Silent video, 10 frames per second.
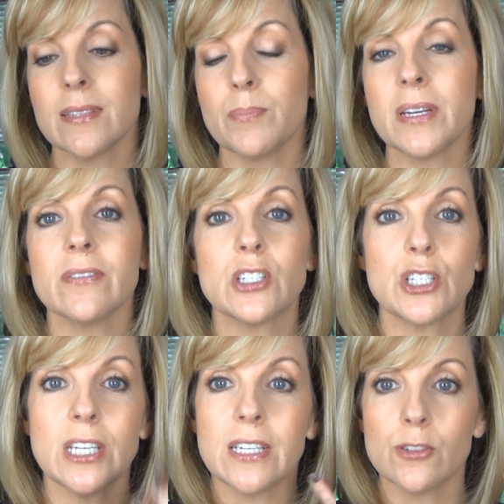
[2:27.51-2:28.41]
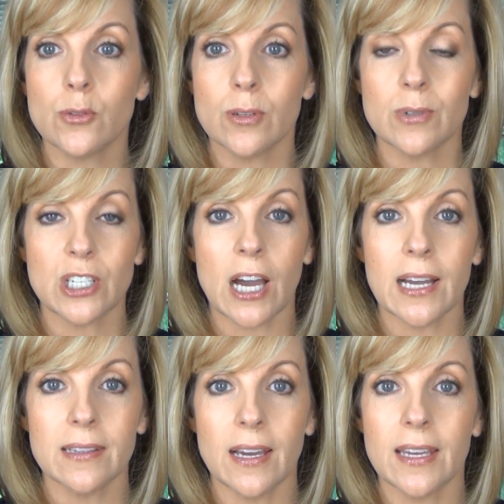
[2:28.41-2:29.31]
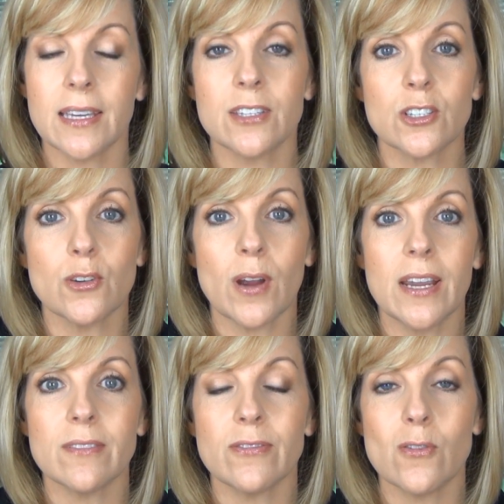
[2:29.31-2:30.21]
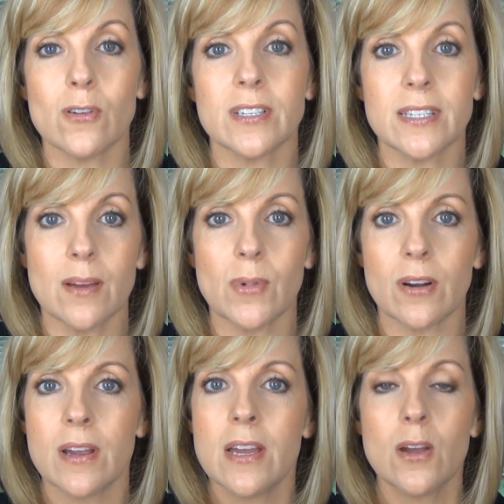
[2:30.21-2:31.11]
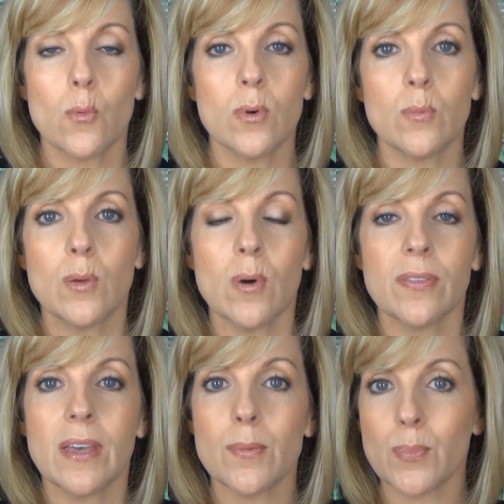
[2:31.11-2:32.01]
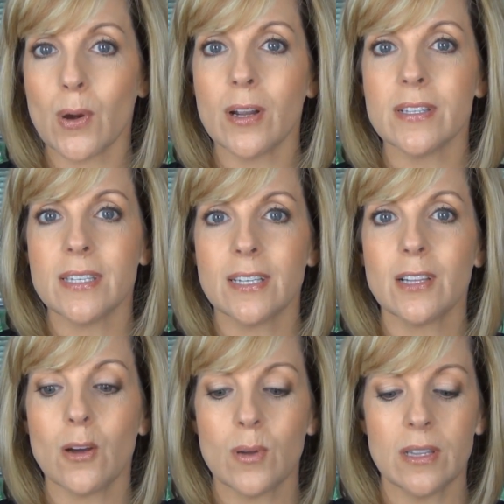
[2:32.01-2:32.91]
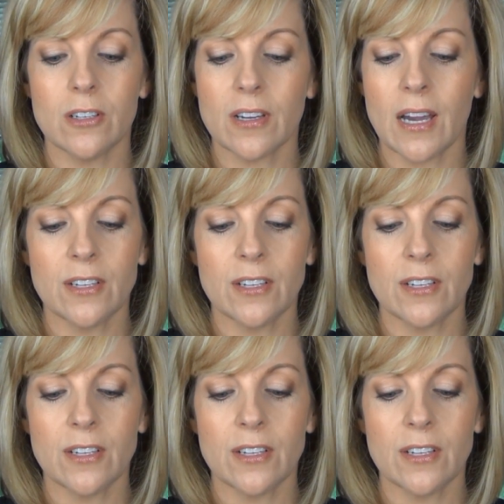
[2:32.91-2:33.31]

a bit of a sheen to it, which I like. It's great for summer when we want that bronzy, glowy look.